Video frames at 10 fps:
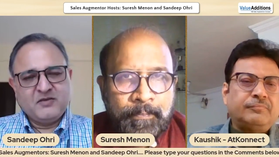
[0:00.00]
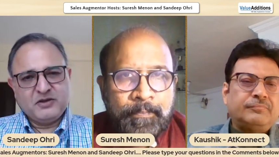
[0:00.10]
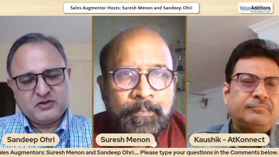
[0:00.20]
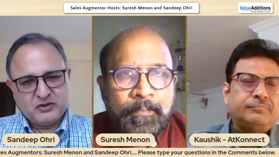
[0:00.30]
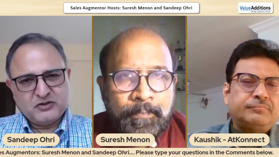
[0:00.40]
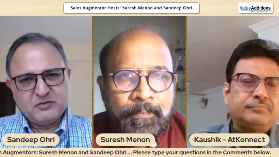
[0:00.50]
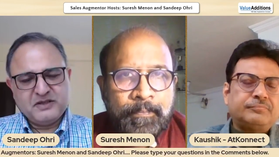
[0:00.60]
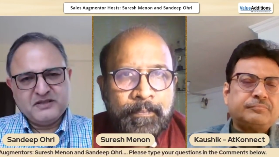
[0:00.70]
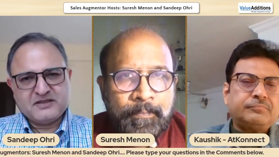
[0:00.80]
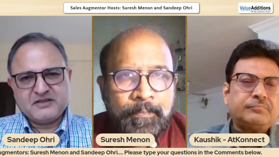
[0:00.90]
Speaker 1: which also
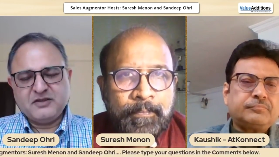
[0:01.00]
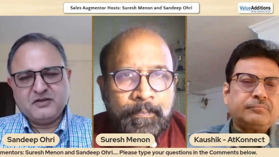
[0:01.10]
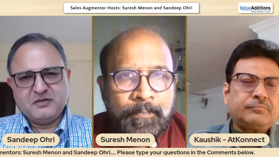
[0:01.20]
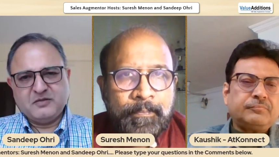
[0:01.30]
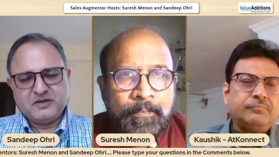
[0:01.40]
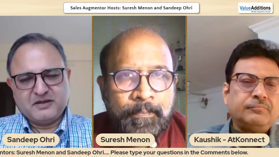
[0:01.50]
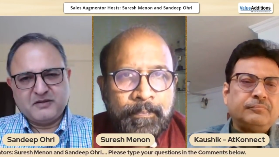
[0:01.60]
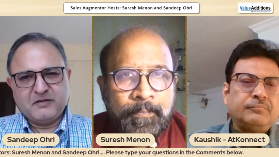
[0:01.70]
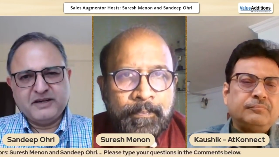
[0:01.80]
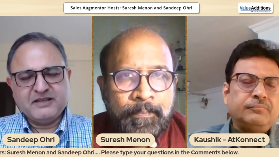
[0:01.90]
means, you know,
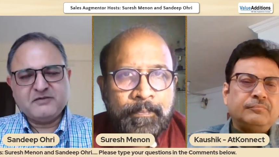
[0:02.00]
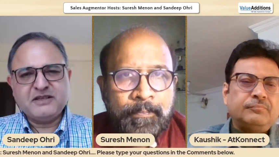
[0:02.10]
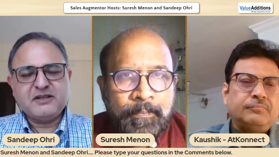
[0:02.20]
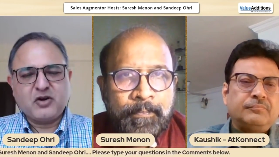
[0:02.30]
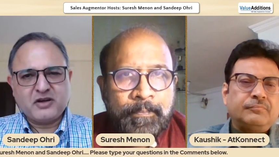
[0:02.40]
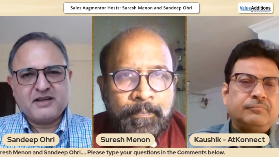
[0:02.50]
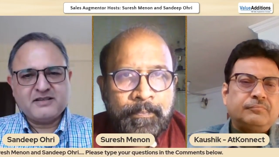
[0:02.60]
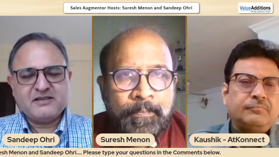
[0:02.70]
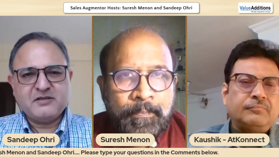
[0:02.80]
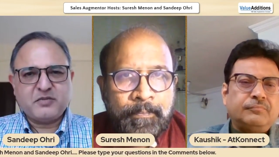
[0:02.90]
uh, one is that the
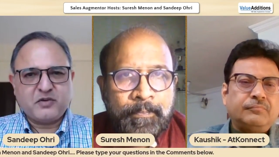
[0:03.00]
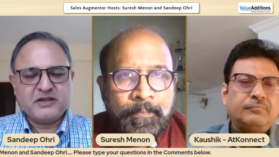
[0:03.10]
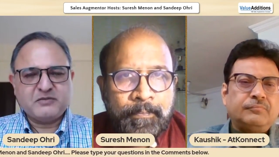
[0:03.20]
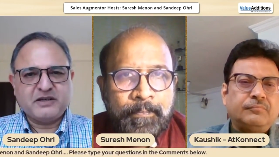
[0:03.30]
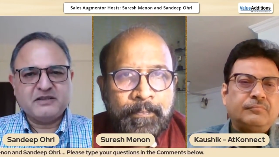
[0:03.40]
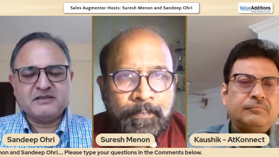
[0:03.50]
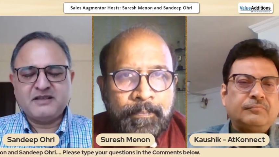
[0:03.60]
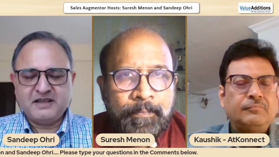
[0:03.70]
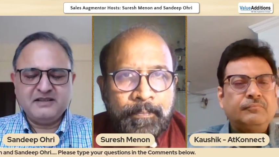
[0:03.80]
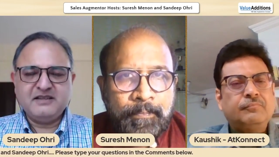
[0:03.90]
organization provides mentors.
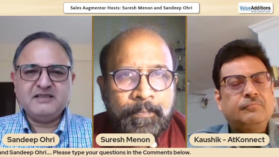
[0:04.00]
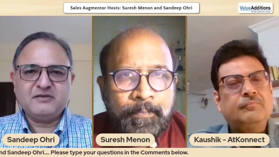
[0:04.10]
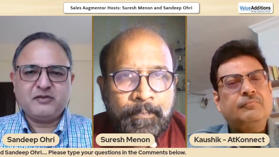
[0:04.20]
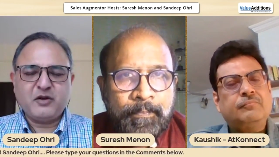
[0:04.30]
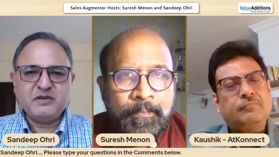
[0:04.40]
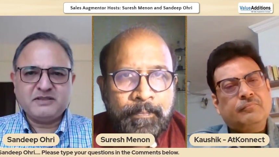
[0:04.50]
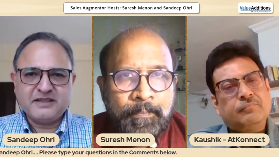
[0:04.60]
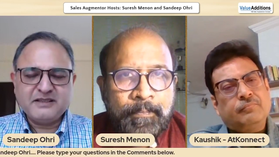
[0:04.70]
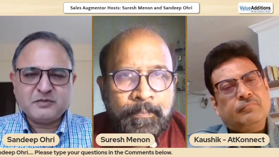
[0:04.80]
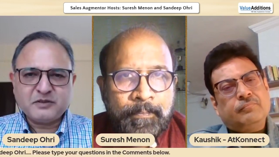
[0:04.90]
The other is from a
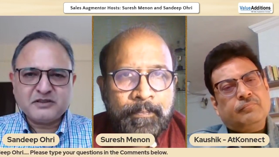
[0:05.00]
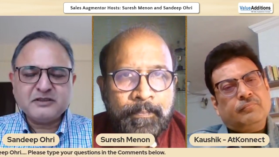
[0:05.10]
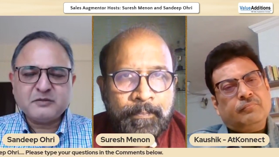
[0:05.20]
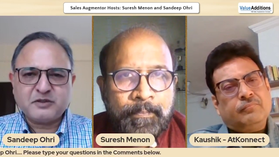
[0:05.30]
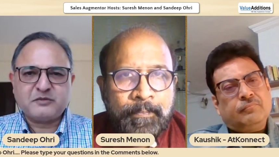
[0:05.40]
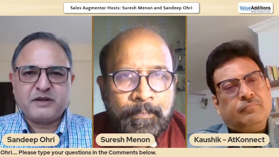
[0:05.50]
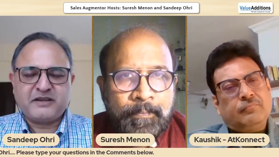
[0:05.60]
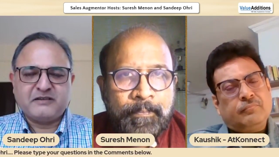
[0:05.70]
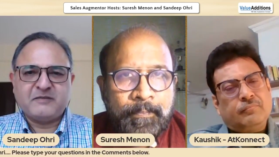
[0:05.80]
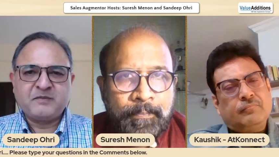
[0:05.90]
salesperson's
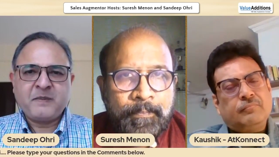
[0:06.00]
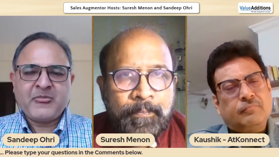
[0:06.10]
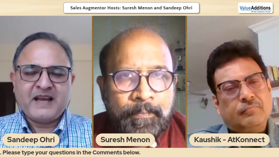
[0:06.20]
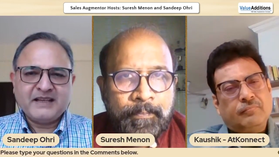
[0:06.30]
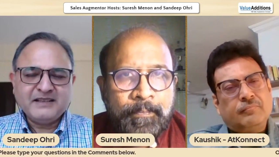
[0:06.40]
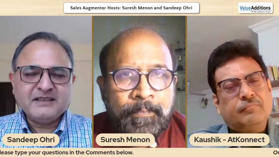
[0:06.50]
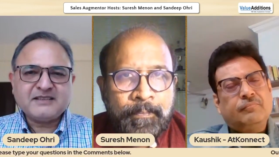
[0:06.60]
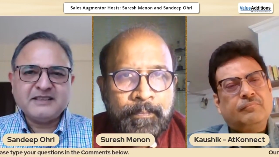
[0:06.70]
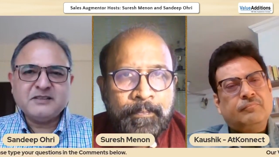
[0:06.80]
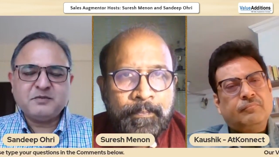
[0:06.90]
perspective. I think the
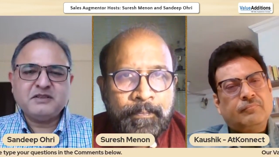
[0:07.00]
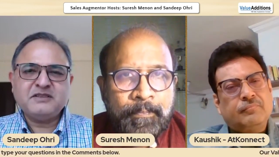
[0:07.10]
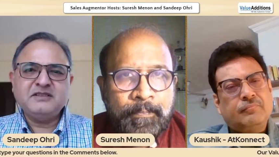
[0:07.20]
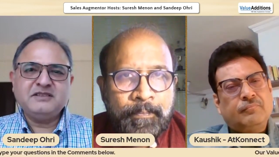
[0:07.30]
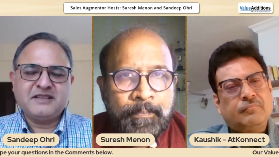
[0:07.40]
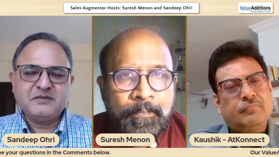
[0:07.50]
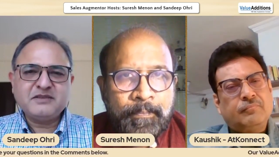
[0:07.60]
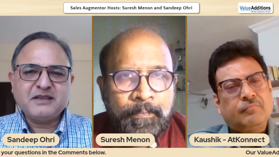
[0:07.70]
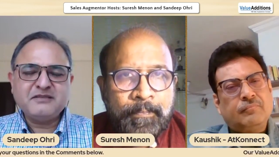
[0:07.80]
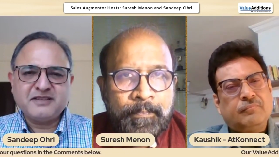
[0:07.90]
salespersons
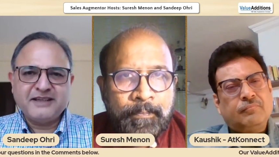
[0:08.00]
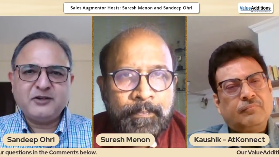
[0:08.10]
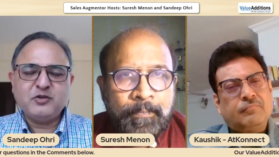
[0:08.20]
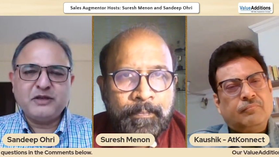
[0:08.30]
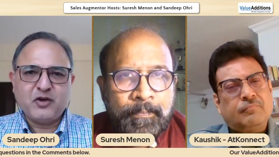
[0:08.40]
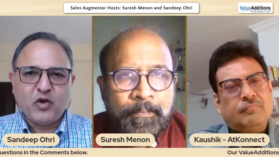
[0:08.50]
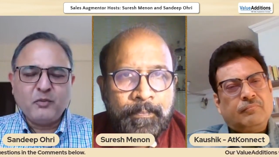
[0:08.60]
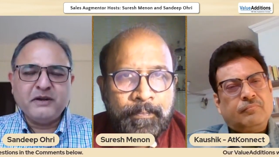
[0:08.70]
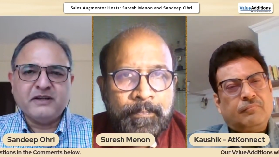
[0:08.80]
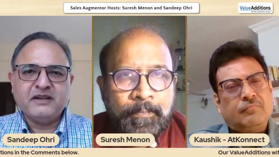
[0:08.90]
themselves need to be
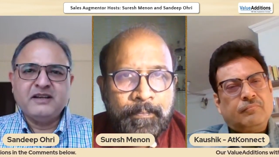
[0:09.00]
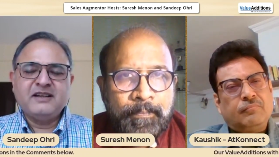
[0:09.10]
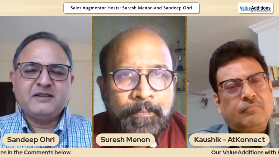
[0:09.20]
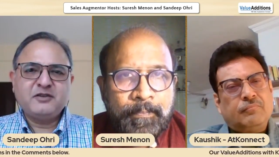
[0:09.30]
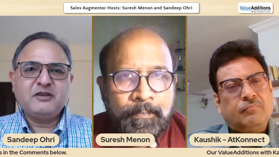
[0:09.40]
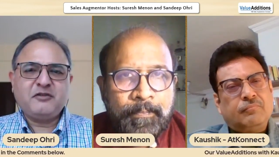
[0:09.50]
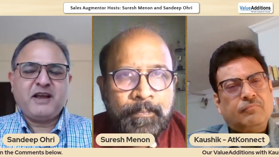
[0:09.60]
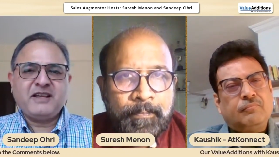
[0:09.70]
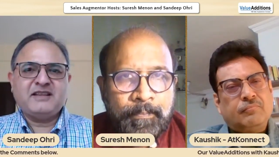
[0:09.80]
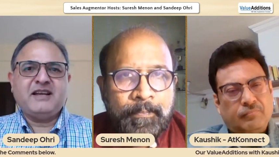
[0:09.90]
open to the
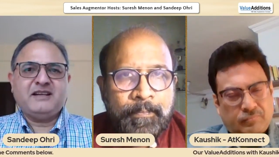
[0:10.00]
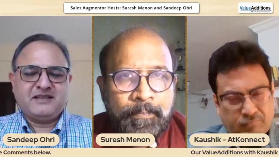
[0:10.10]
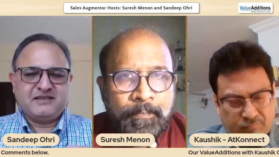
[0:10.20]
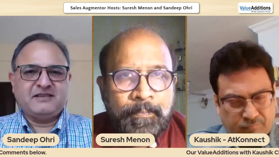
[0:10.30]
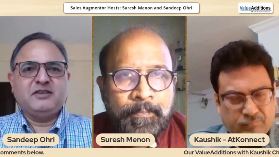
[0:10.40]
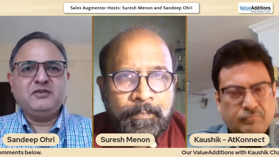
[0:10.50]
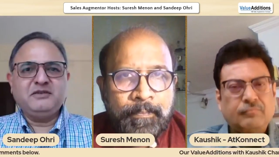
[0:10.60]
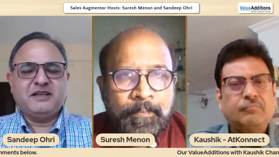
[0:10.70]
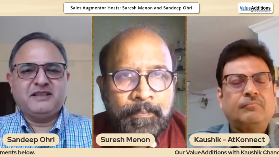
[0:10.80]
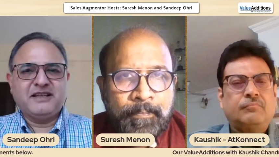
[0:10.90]
fact that, you know,
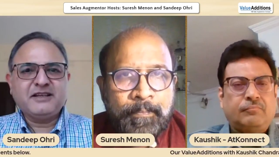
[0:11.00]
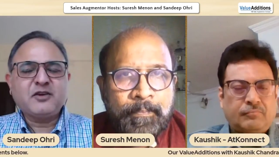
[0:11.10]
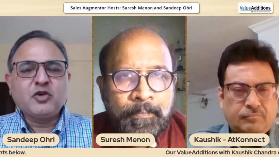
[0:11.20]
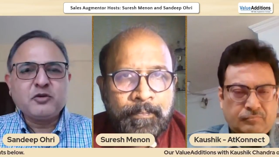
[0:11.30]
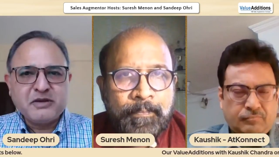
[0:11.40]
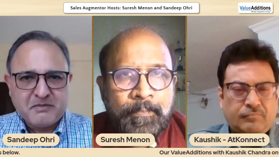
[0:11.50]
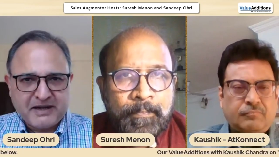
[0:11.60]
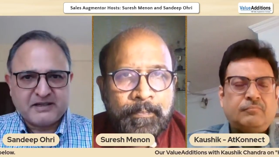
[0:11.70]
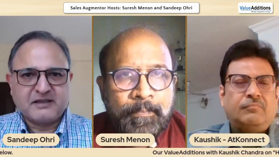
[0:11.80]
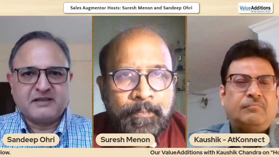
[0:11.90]
that they could be
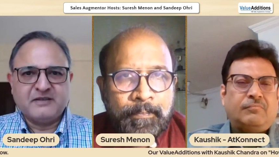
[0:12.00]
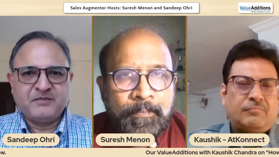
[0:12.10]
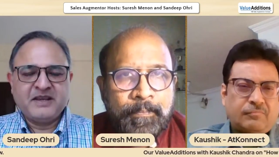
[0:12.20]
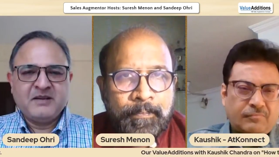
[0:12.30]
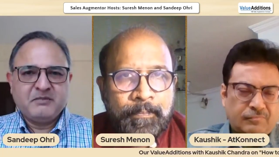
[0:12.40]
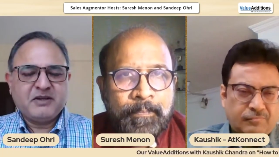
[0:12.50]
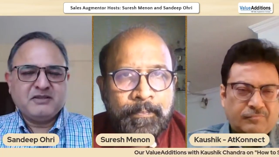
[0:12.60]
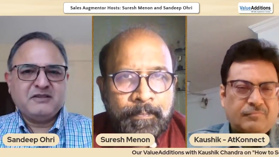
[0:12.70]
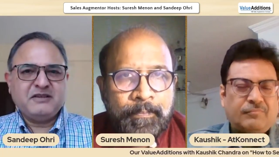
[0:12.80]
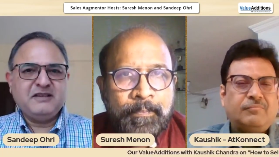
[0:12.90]
mentored. Because
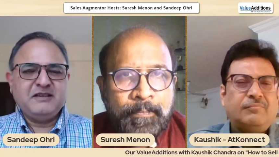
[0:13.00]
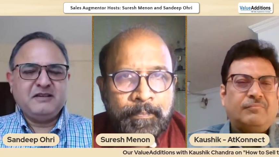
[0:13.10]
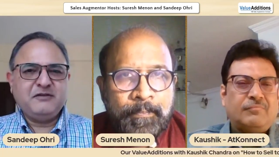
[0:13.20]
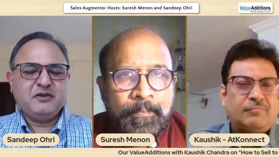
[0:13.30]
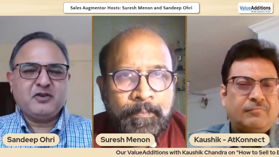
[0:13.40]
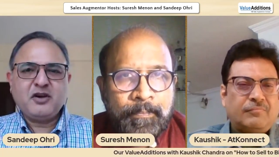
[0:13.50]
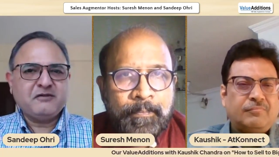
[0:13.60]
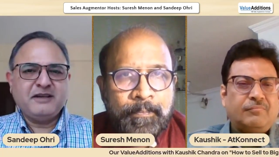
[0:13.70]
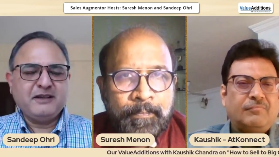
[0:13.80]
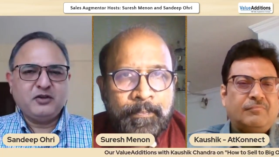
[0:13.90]
if you're not
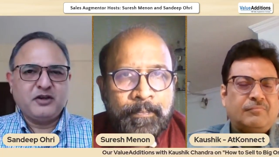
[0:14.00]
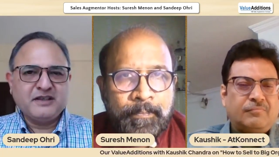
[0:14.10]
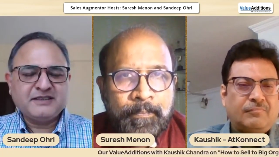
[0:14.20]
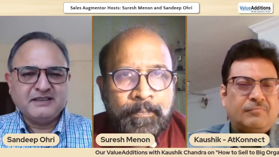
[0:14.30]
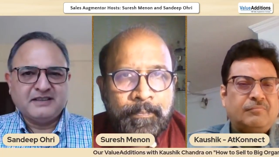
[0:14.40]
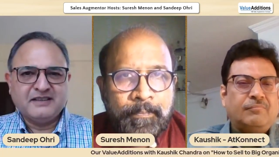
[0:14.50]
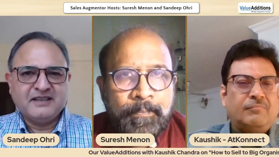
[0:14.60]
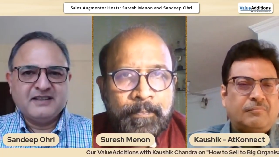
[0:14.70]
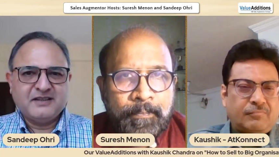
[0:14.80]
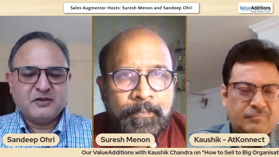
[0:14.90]
willing to listen,
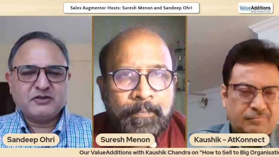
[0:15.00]
to